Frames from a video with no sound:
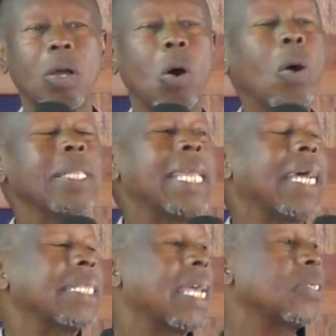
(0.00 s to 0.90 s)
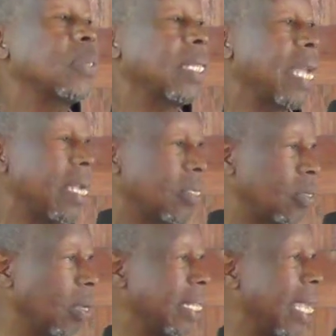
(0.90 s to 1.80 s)
All the other Israelites,
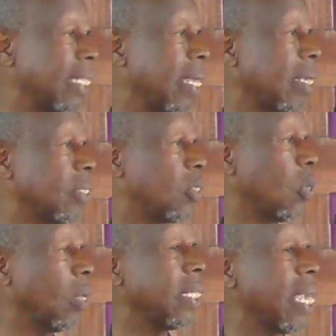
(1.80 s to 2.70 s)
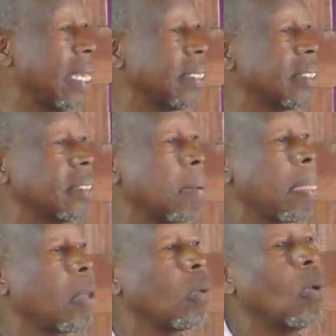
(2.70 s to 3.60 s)
all the other soldiers
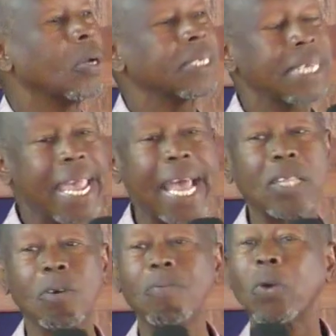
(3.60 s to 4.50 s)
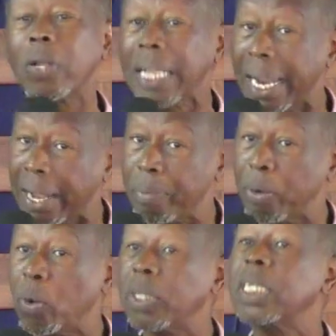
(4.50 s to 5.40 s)
were scared of Goliath
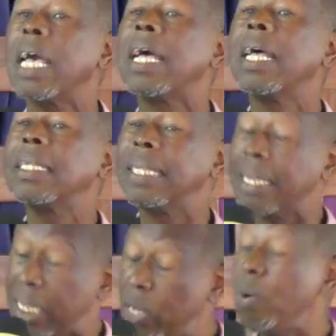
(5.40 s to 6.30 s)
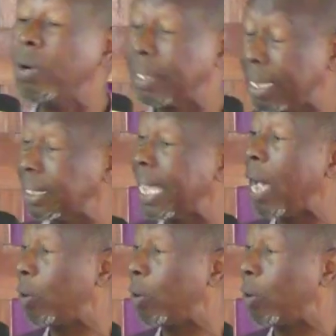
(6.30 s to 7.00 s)
because this guy